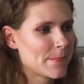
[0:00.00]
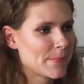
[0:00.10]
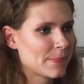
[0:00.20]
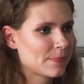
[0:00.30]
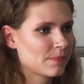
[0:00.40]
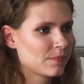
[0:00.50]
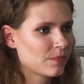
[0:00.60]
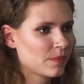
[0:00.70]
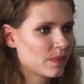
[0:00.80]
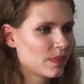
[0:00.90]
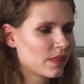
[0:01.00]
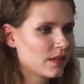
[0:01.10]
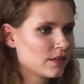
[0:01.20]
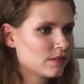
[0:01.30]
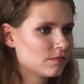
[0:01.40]
You know, this is the
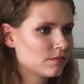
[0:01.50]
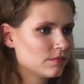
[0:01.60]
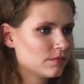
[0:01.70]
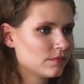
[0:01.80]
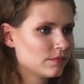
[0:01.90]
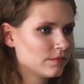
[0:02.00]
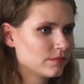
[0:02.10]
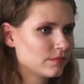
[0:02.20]
dialect, but